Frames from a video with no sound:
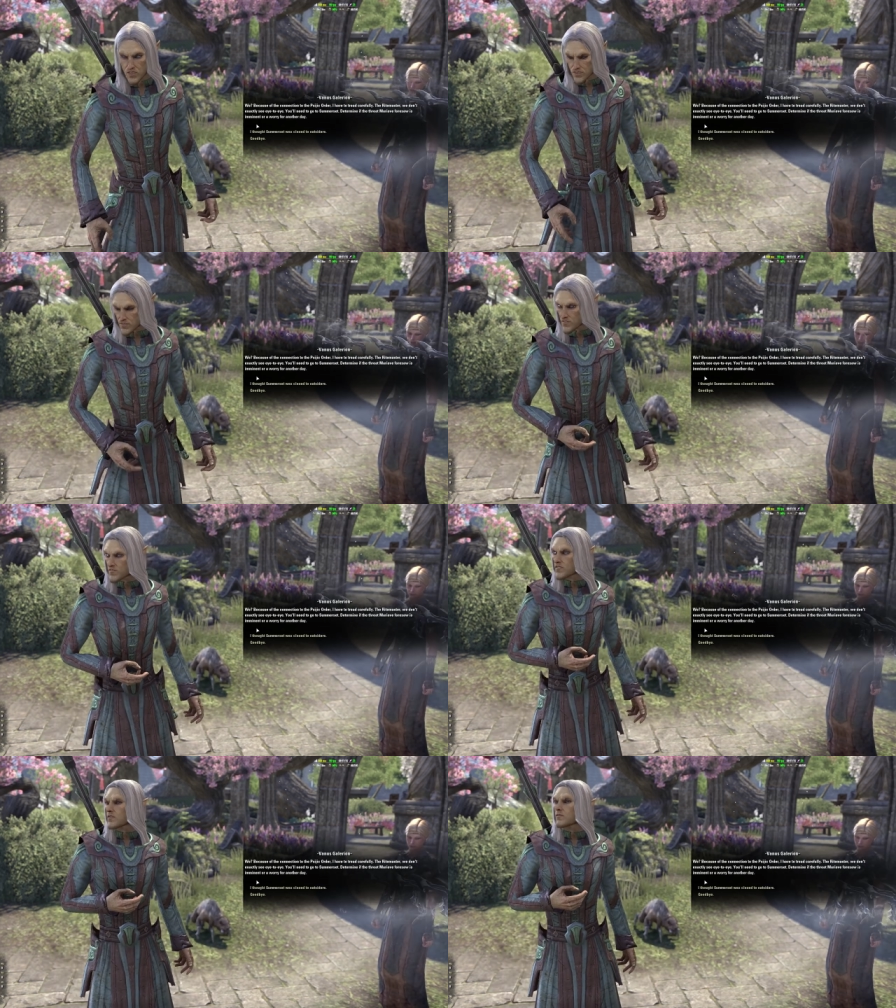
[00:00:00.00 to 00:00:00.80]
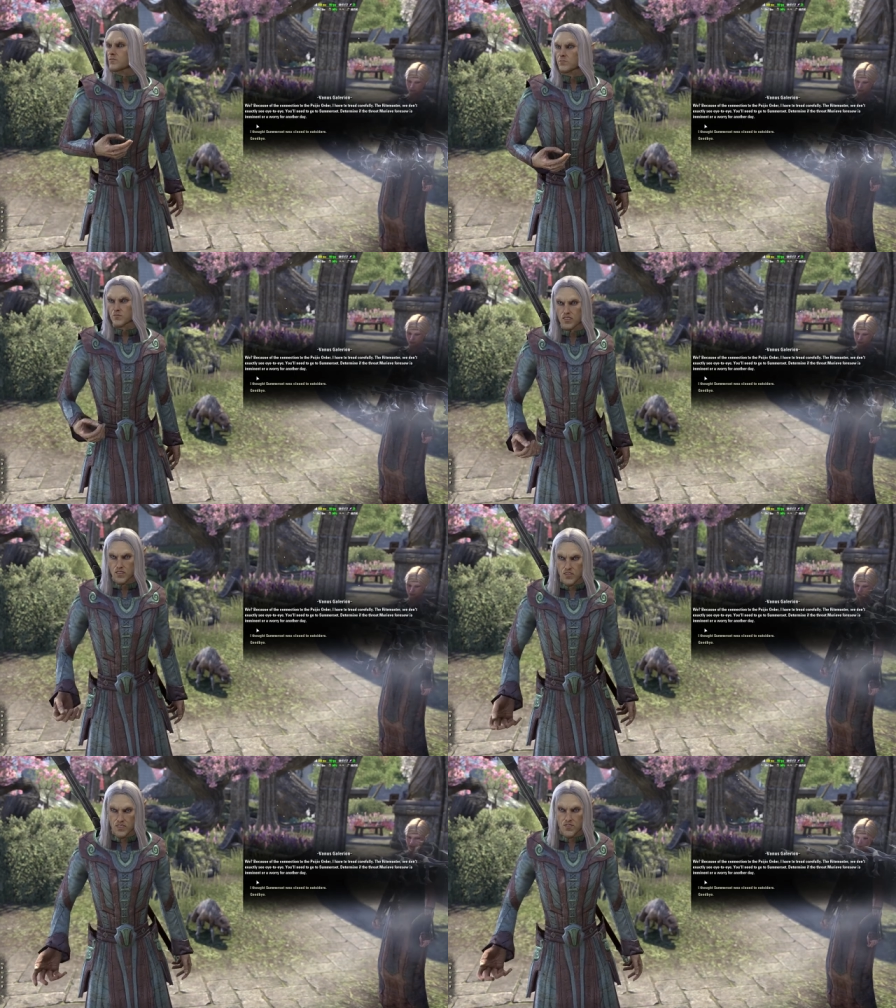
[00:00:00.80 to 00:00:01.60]
We?
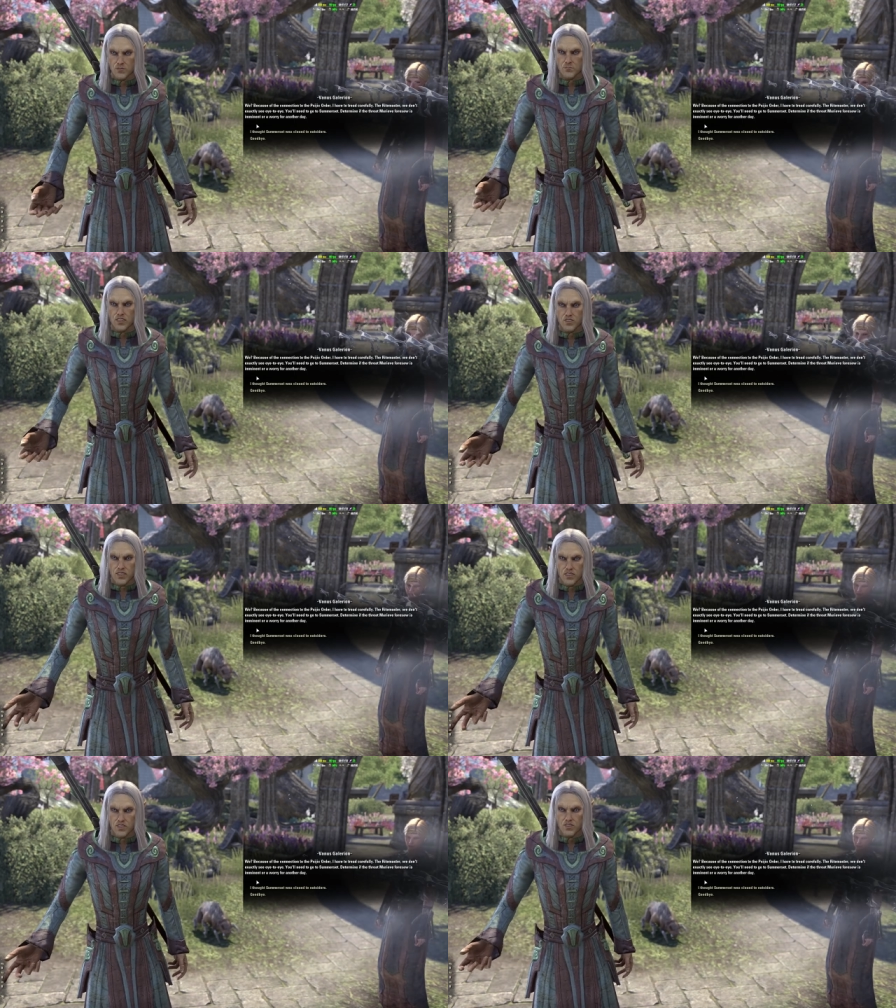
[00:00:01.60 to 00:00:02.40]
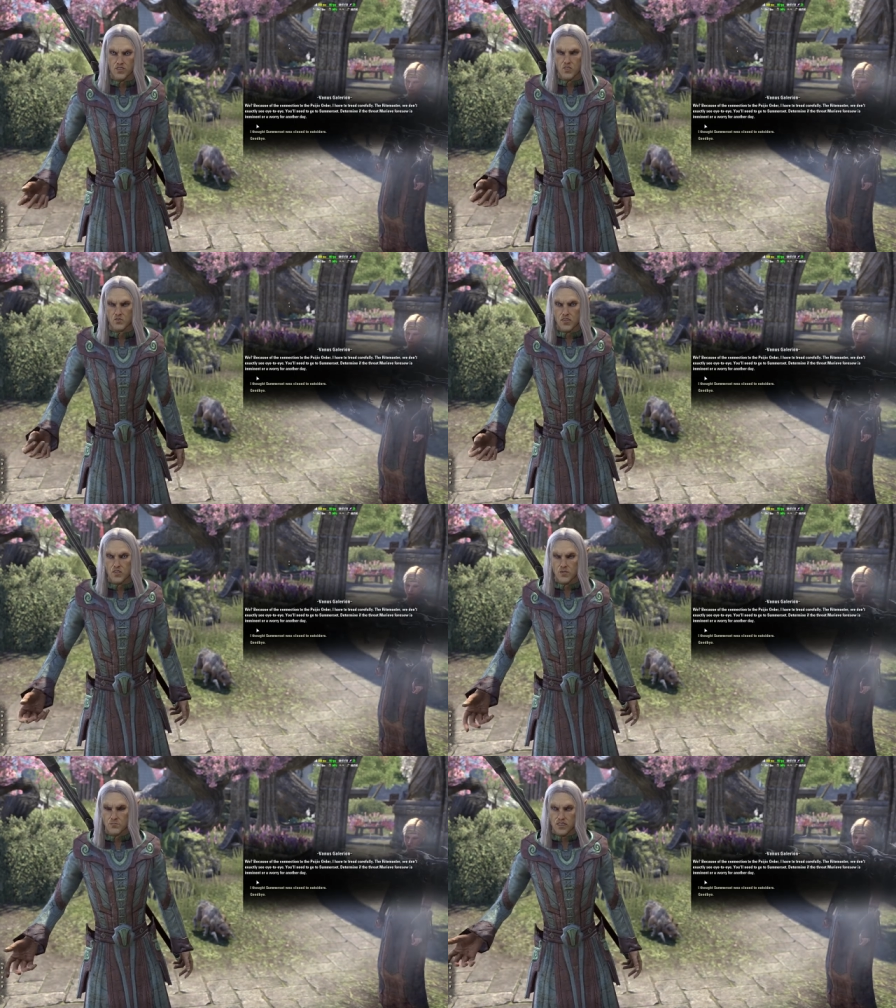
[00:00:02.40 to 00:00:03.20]
Because of the connection to the Psijic
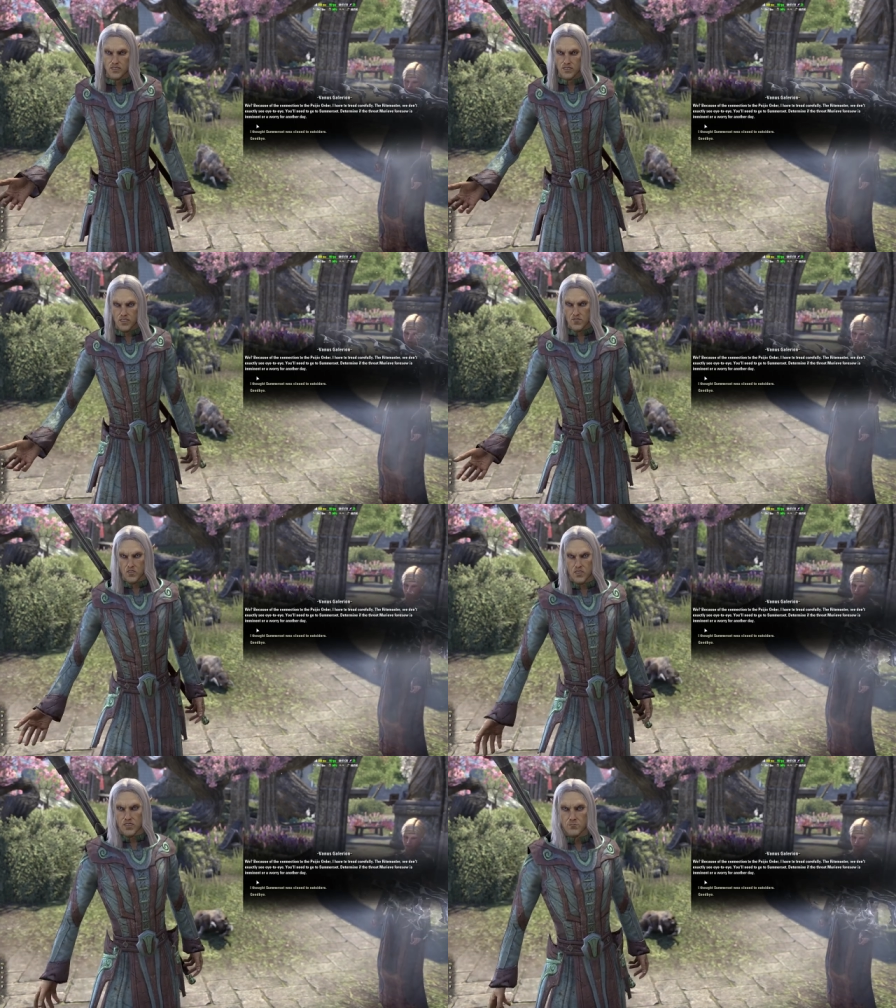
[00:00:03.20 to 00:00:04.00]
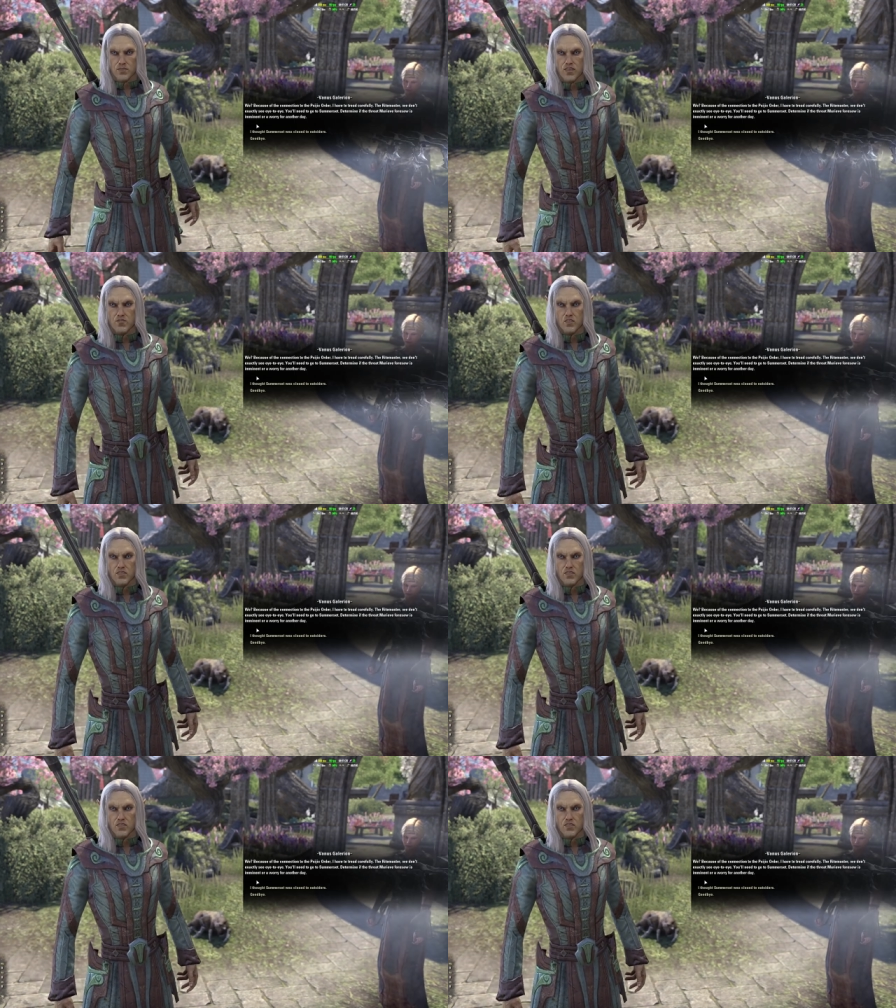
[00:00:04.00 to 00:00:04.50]
Order, I have to tread carefully.